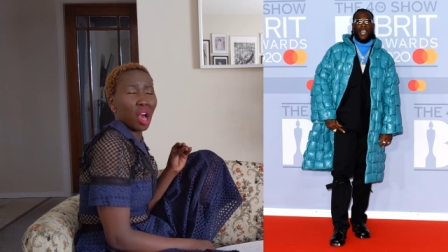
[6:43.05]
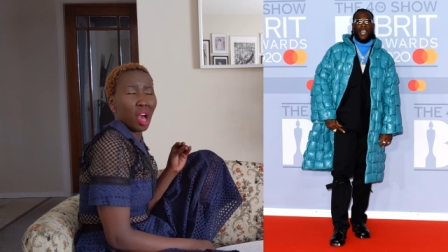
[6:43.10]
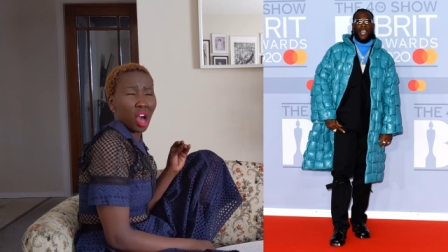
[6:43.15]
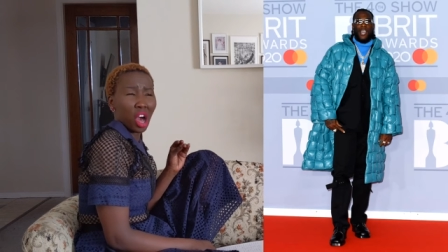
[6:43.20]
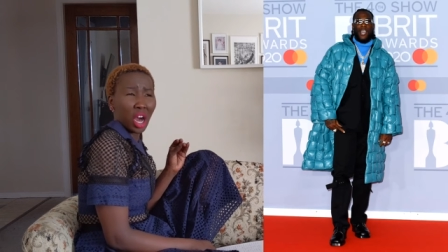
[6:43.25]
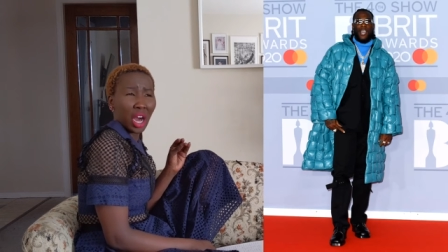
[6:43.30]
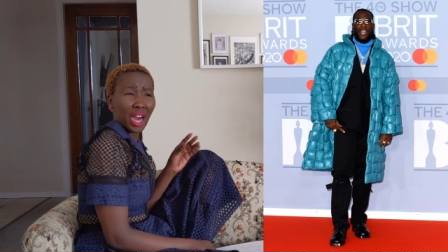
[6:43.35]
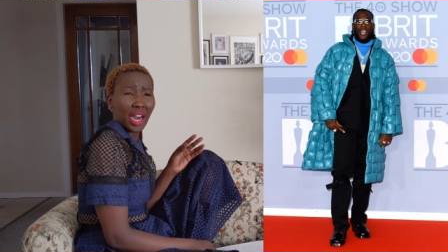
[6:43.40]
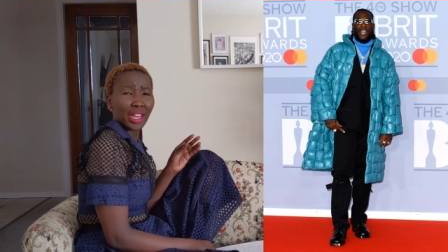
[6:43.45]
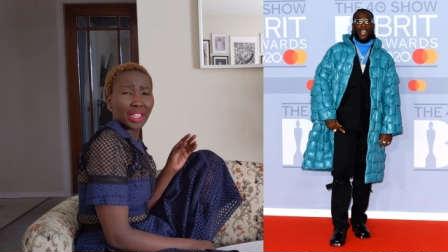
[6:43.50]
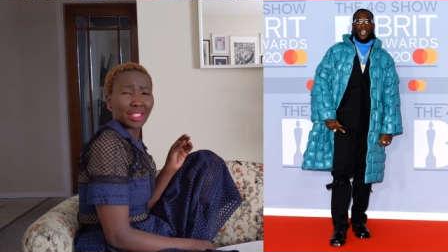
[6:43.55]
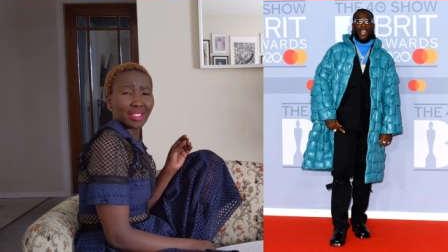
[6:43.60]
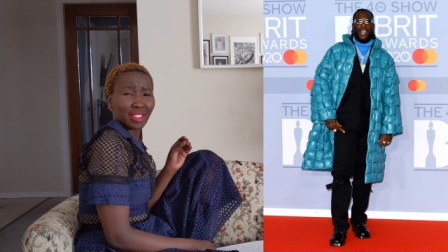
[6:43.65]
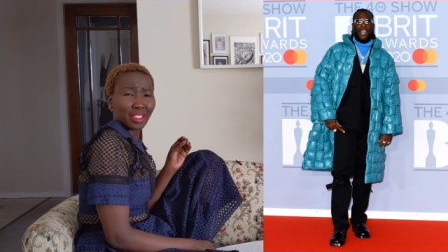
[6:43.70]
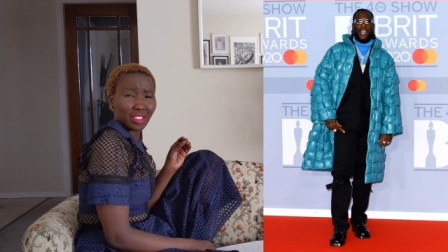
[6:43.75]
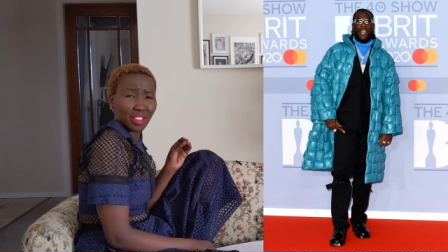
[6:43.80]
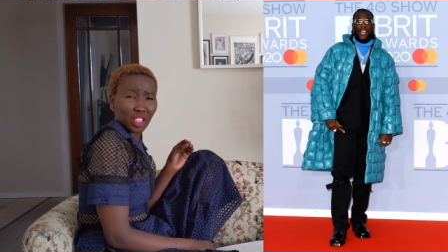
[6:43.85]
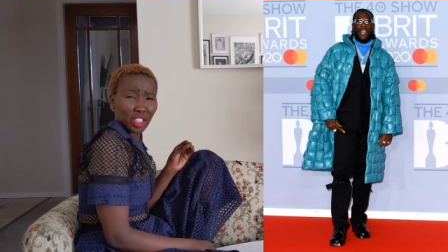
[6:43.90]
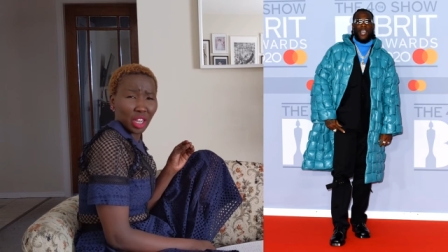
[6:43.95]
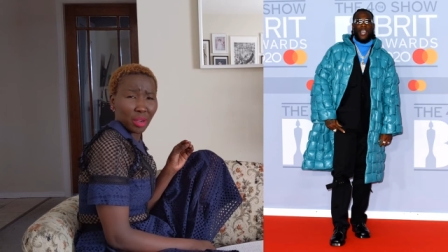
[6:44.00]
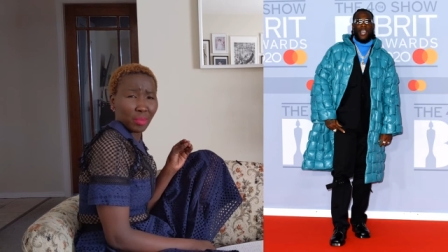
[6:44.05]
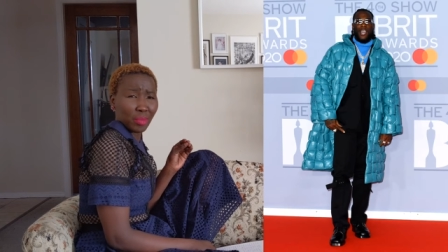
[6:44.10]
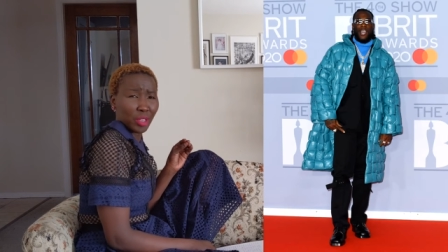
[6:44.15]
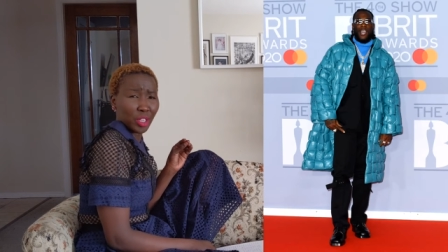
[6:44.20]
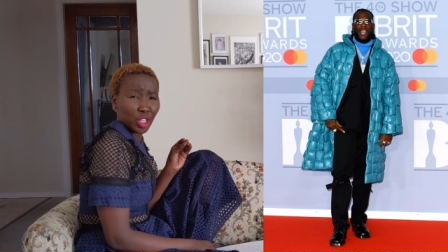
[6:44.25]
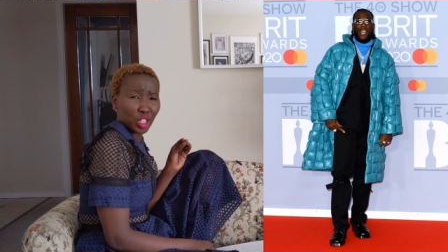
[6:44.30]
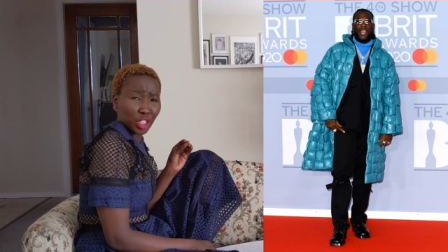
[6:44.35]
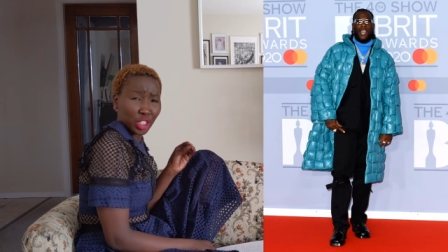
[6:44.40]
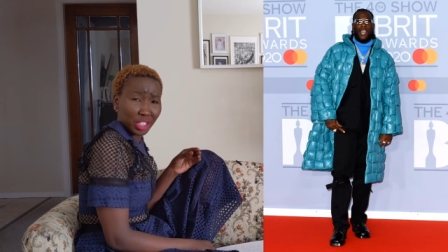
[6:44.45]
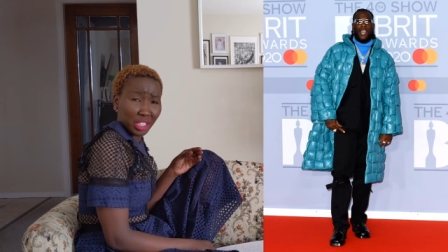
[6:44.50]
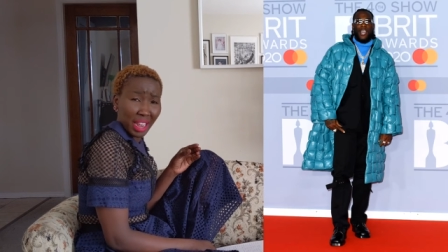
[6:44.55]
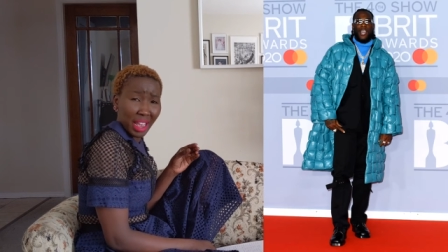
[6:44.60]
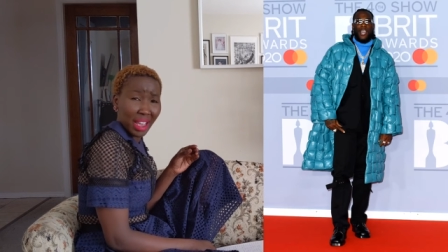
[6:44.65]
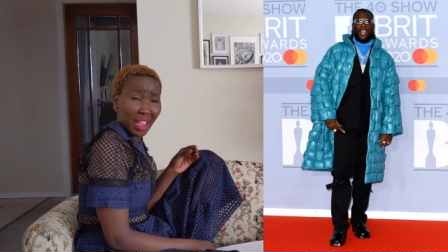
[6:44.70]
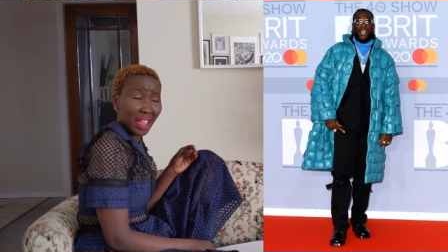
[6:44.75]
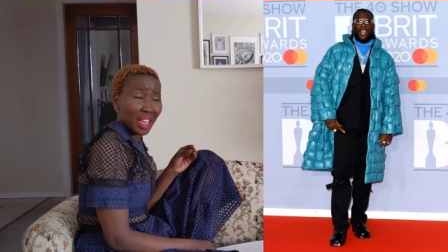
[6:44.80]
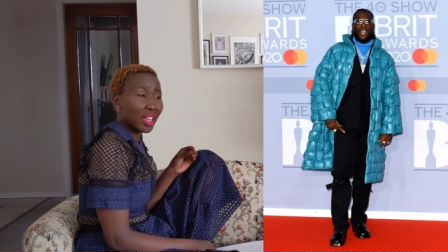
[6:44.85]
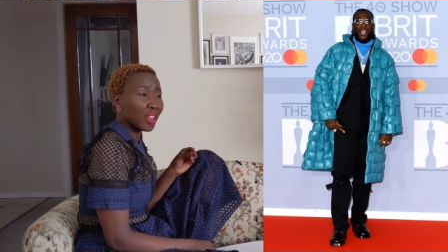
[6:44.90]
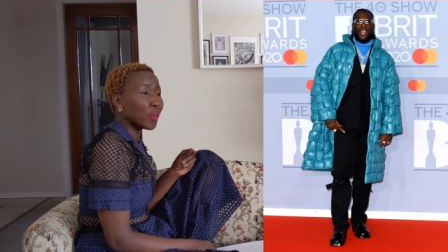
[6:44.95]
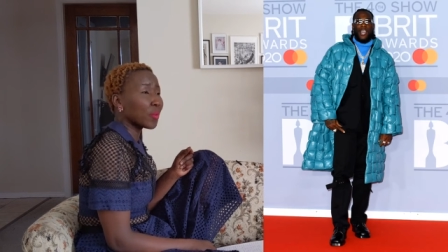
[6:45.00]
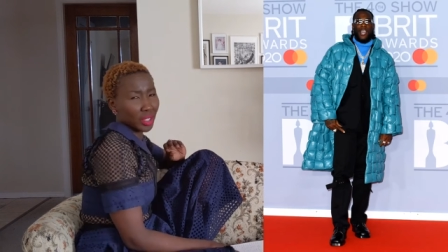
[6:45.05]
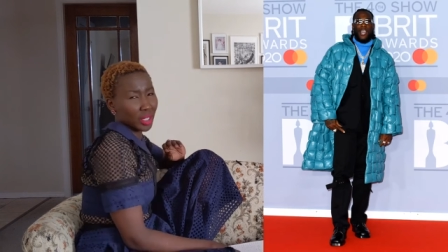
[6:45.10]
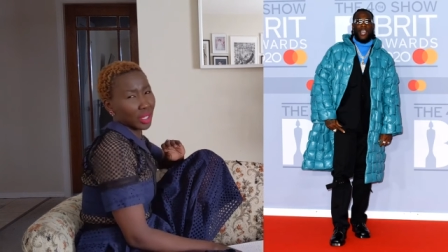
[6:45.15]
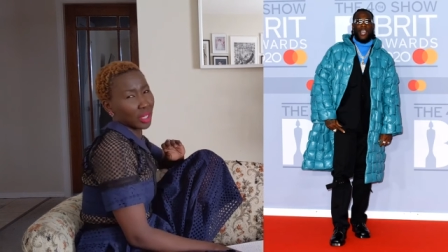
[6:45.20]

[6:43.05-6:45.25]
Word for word: a hot summer day.